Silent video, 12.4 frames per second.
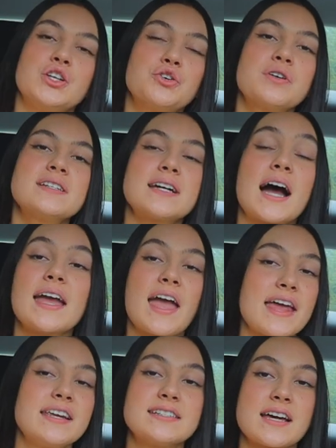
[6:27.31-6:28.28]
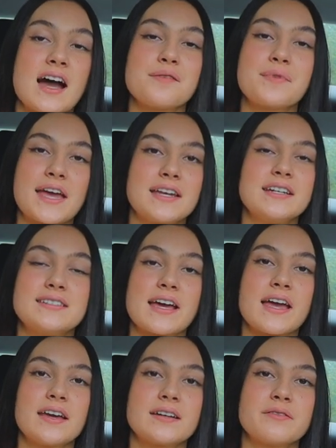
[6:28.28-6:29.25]
You can die anytime, any
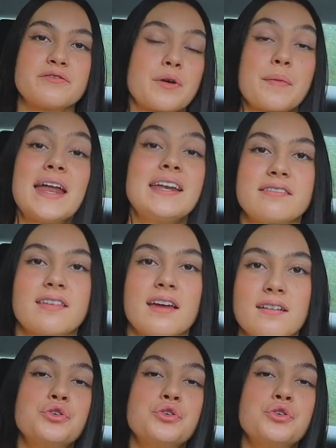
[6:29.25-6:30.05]
day from anything.